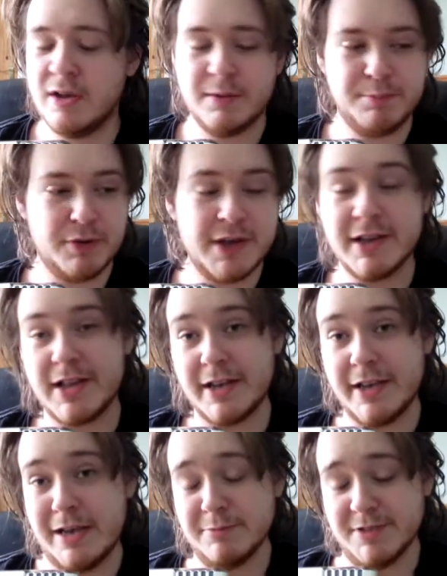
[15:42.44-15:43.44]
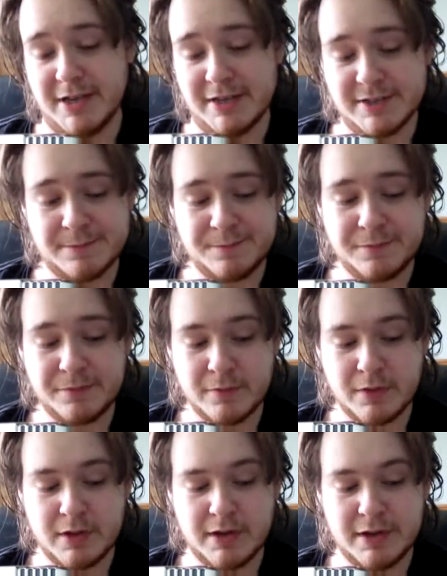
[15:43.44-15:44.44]
But yeah, that game was nice.
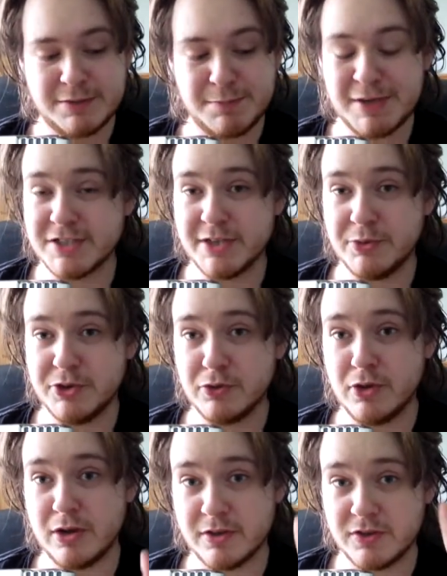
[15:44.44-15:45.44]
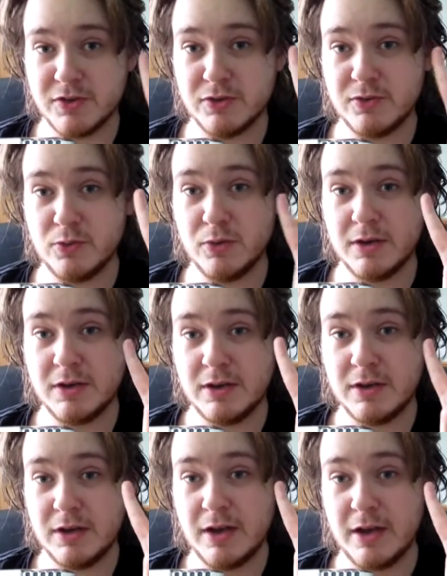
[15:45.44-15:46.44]
Especially when you unlock the two
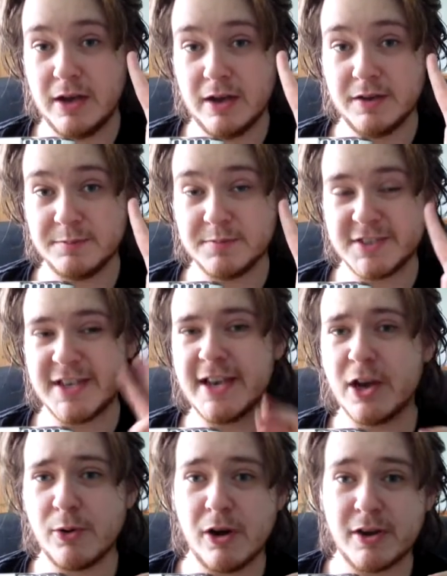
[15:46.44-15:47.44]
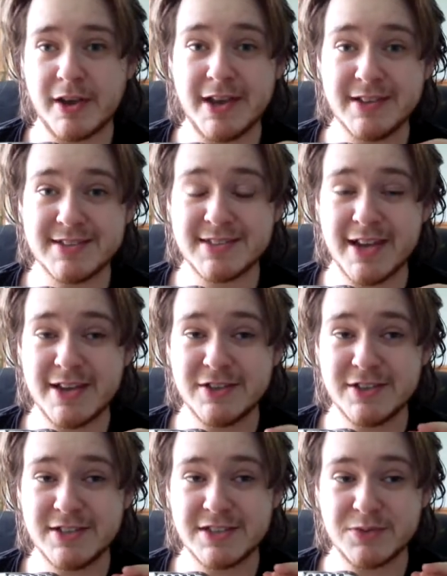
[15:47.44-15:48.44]
Sega arcade
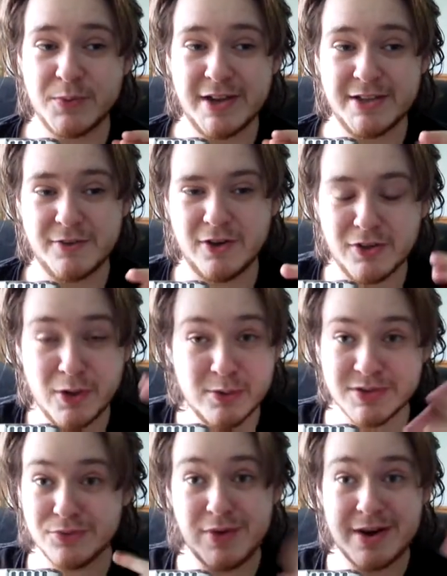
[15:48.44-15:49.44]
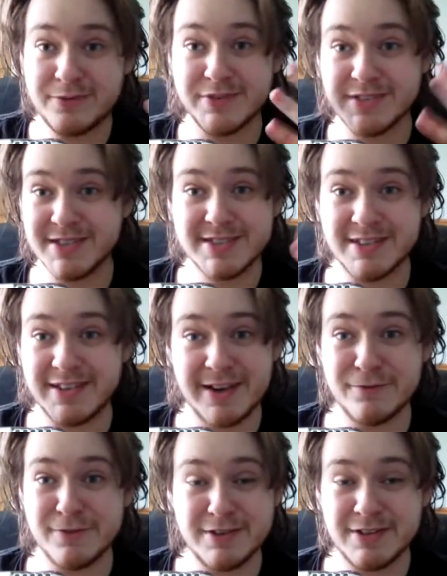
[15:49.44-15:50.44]
stages, where you've got loads of references to
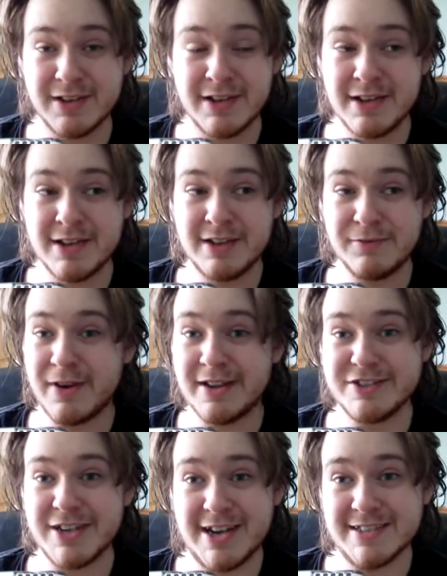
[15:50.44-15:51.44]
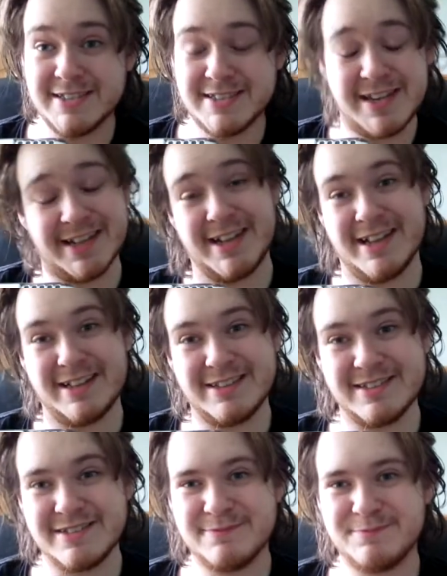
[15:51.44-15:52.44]
different franchises.
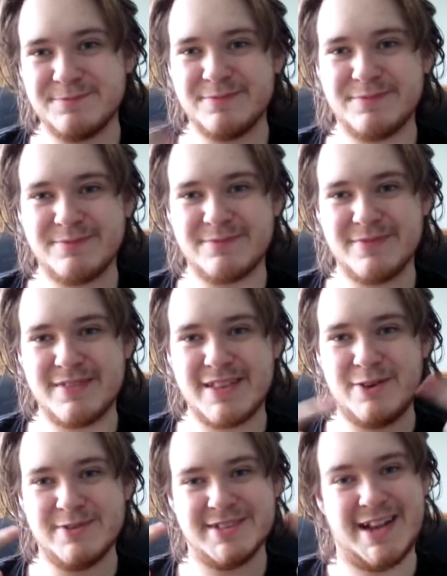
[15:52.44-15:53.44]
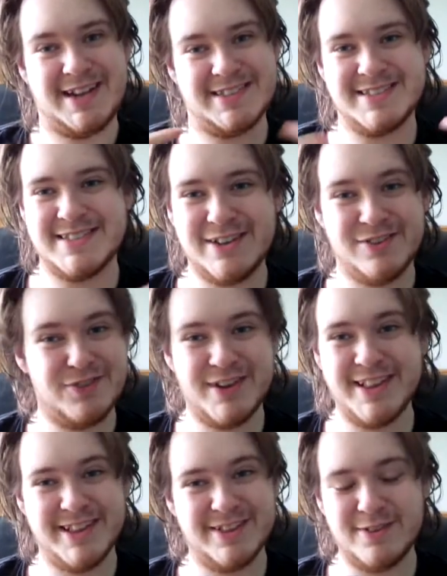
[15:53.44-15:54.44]
That was nice. I
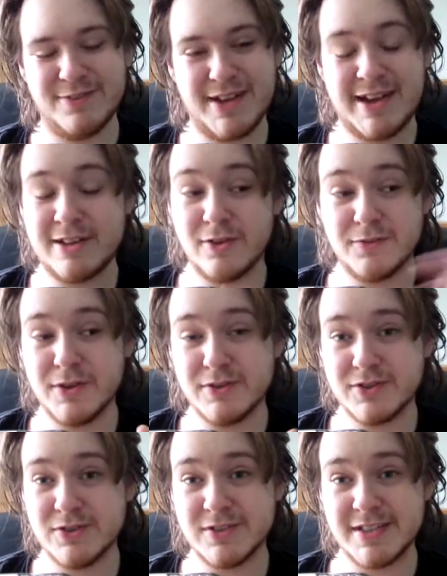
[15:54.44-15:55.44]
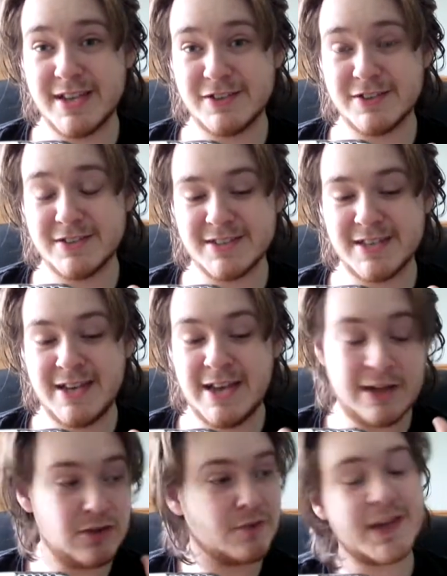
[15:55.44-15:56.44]
really love that. I love those two stages.
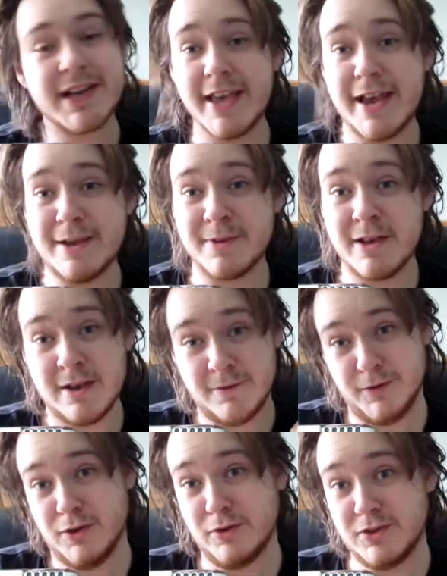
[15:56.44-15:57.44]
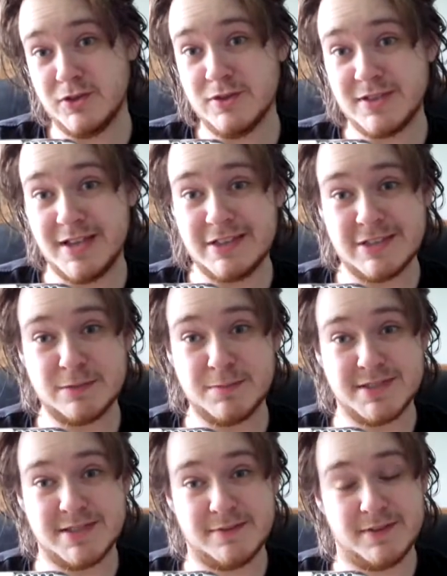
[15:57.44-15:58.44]
I love that game for those two stages
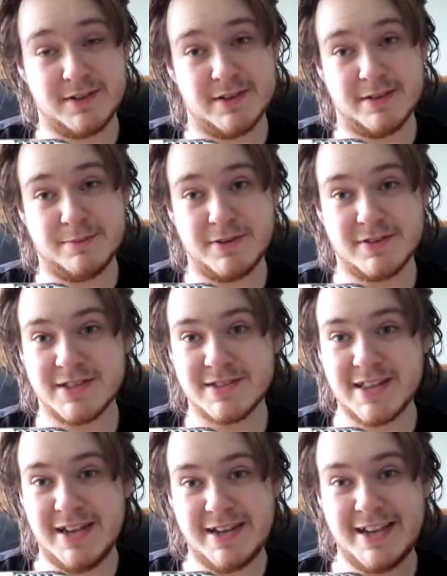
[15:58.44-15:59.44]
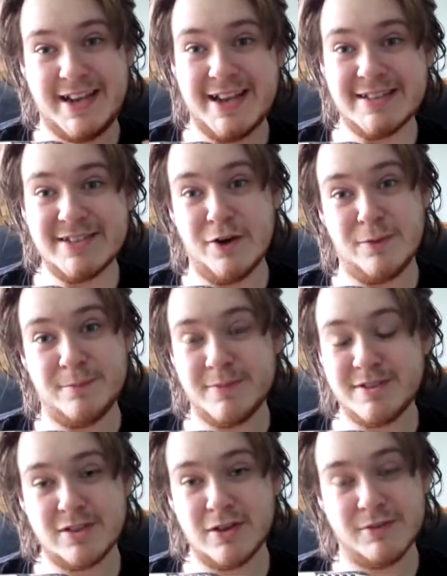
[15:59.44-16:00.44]
specifically, because it's like, it hits home.
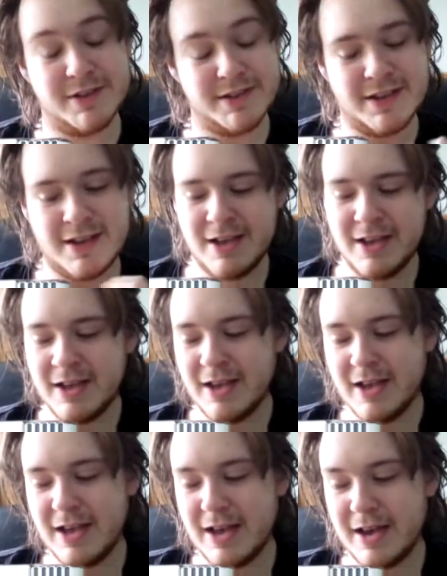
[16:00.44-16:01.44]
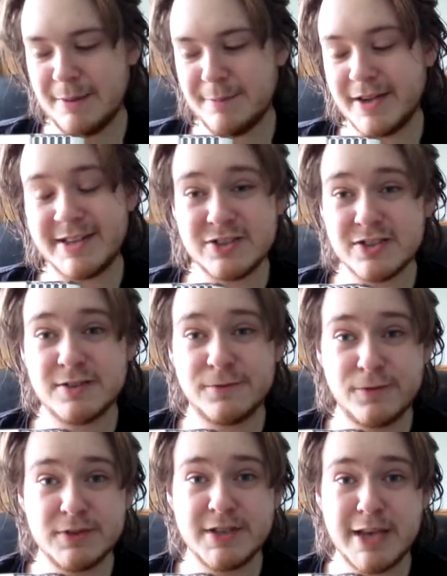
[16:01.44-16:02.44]
It's lovely. And it's just a
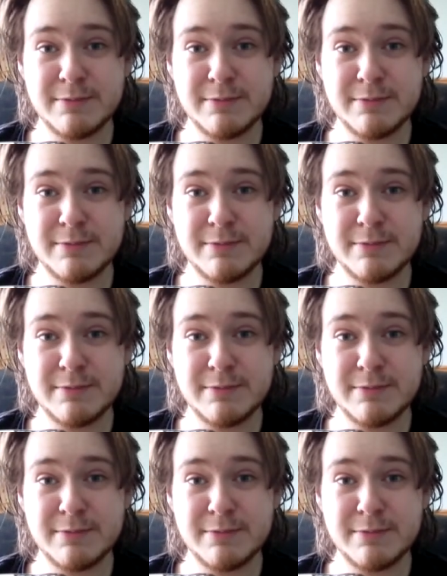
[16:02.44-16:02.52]
fun game